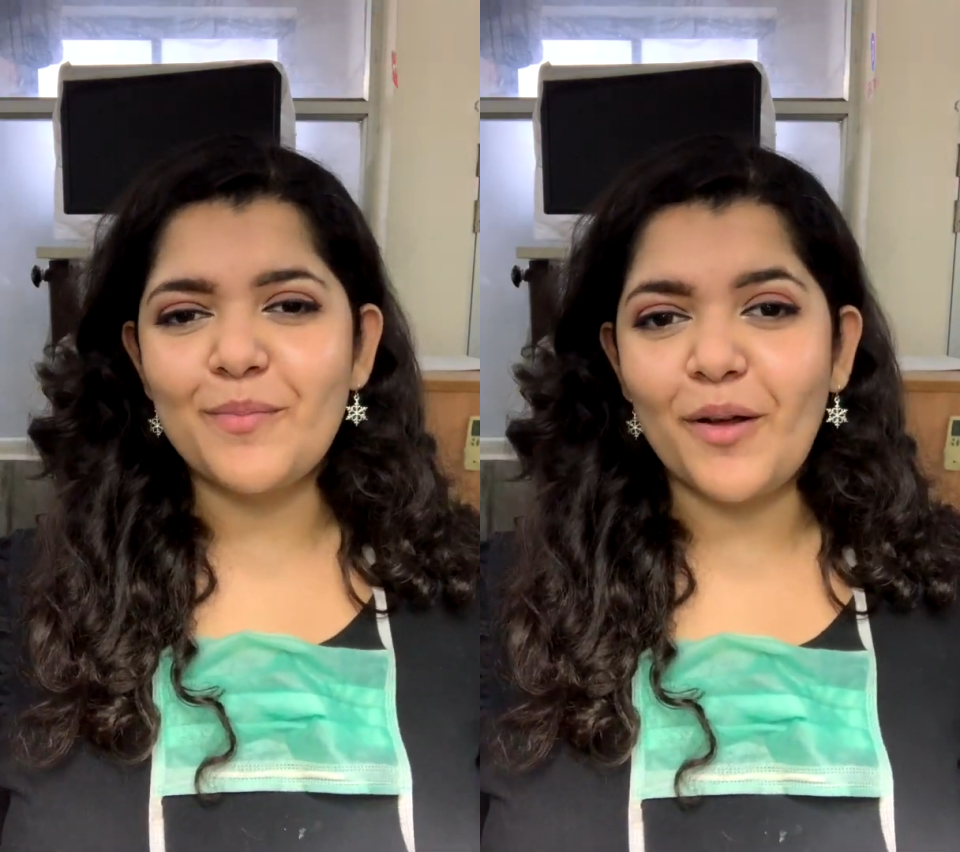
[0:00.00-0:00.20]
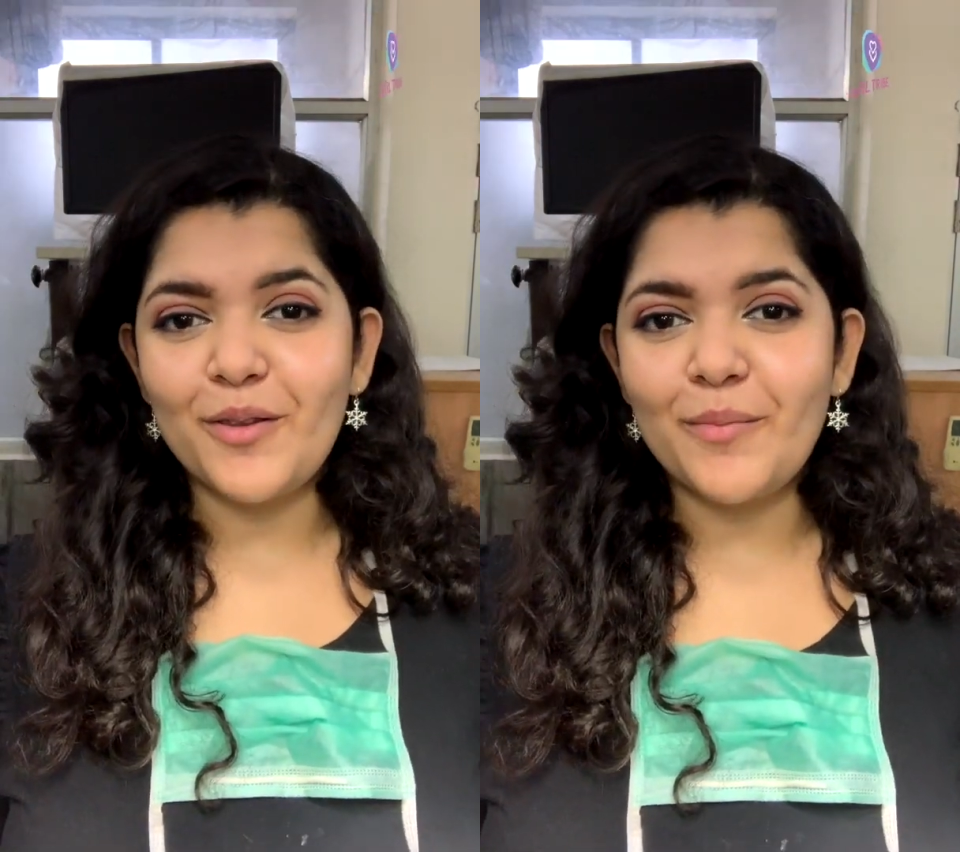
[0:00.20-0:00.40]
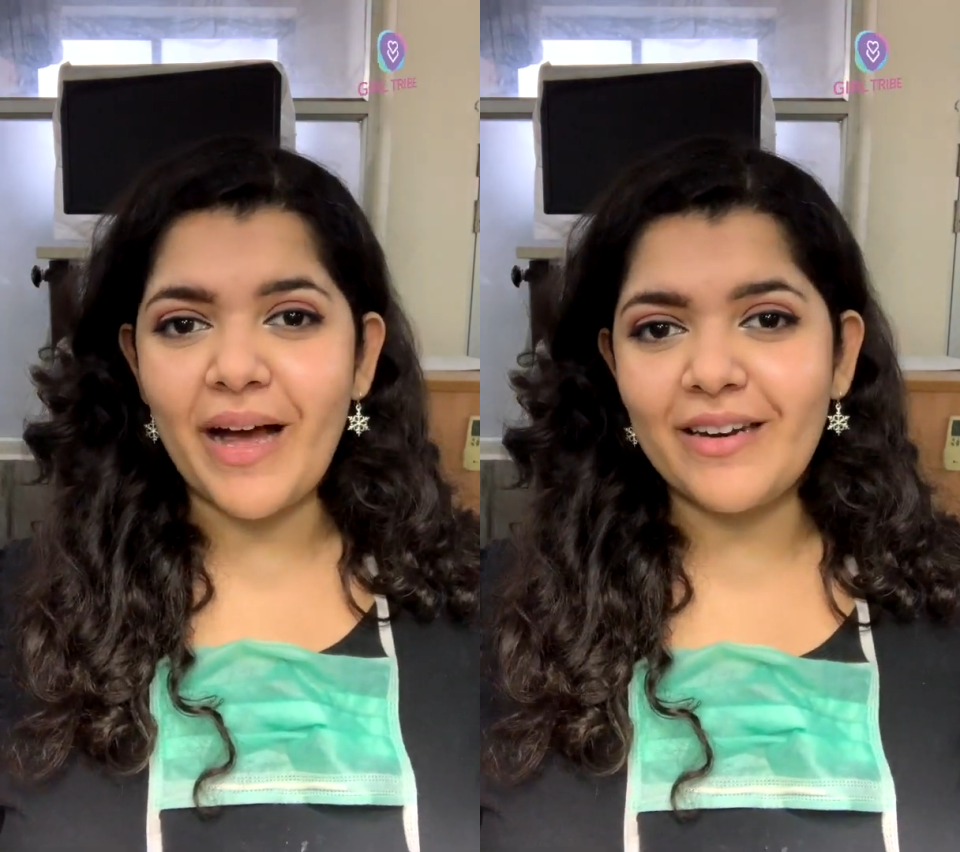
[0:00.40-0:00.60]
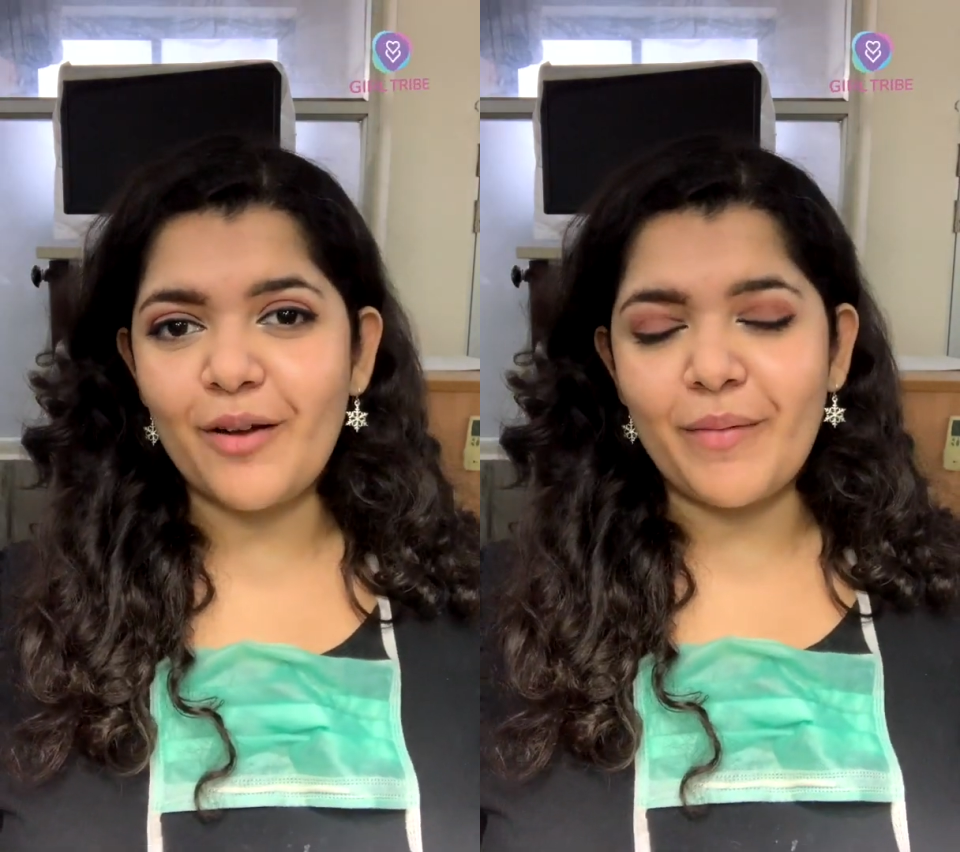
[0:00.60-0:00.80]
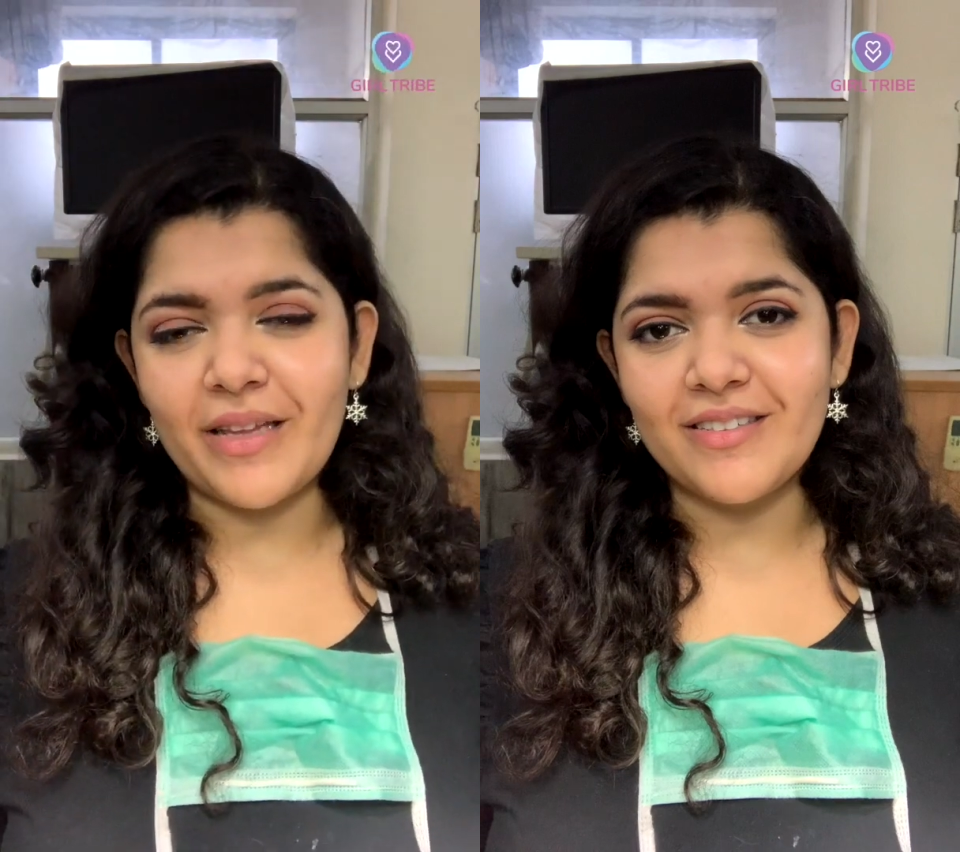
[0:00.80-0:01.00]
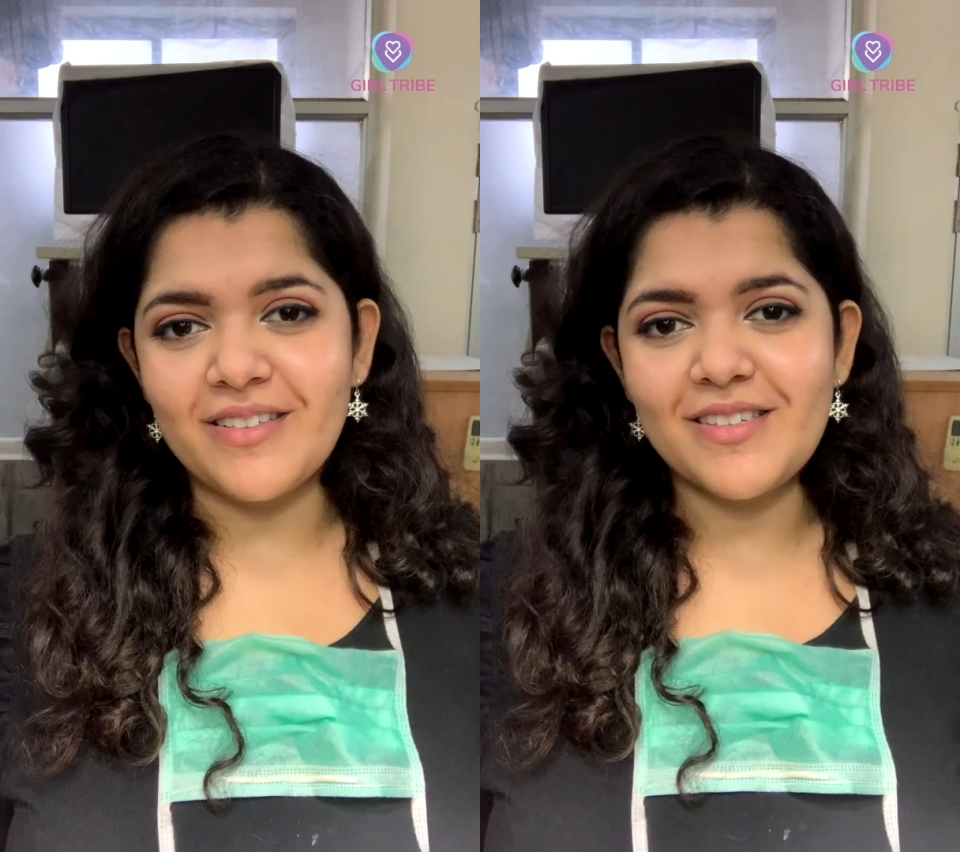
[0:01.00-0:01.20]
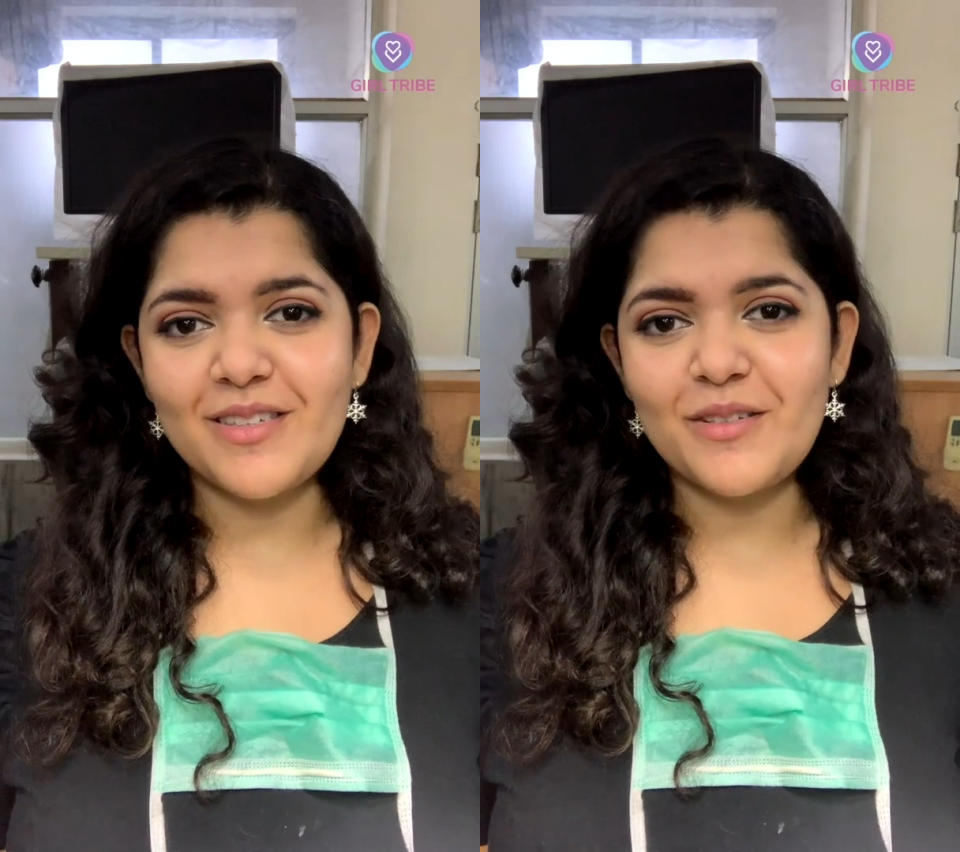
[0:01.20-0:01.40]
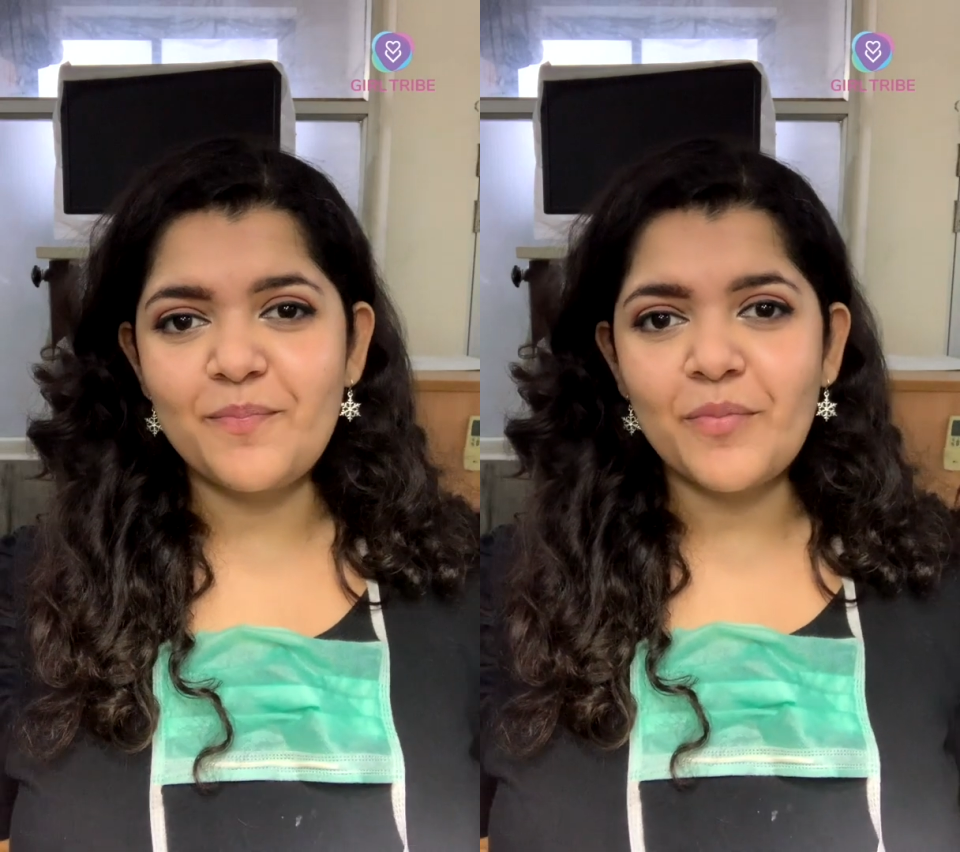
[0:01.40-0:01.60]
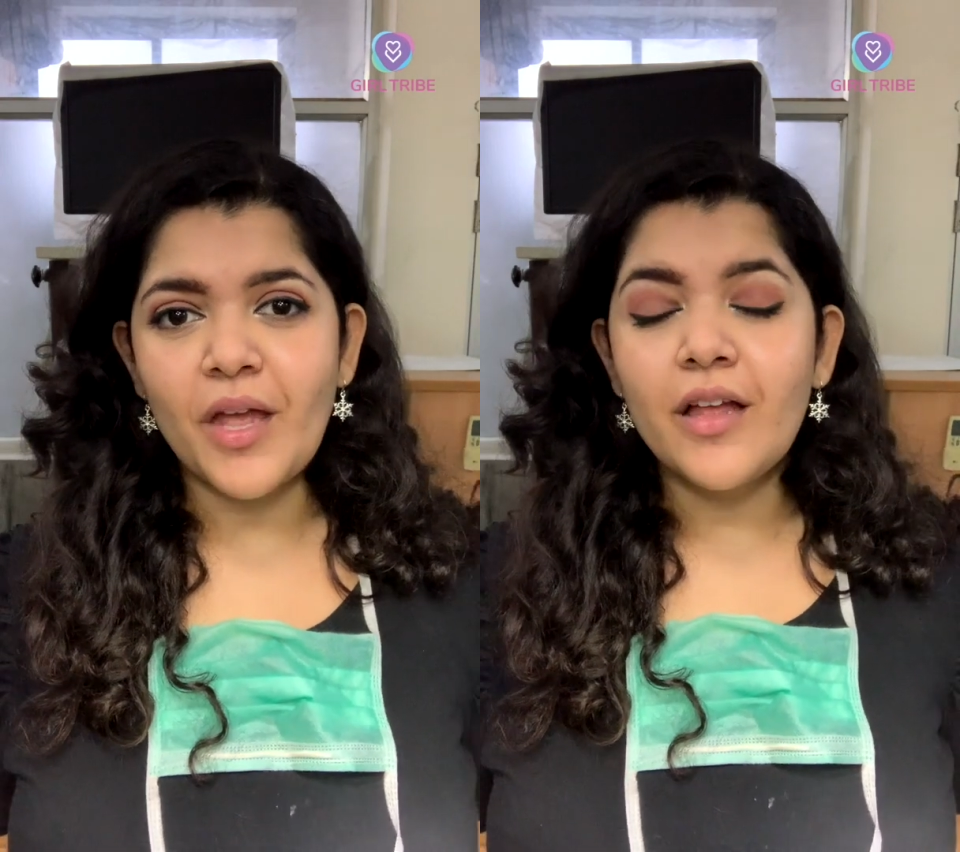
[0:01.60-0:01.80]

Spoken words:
about the barrier methods.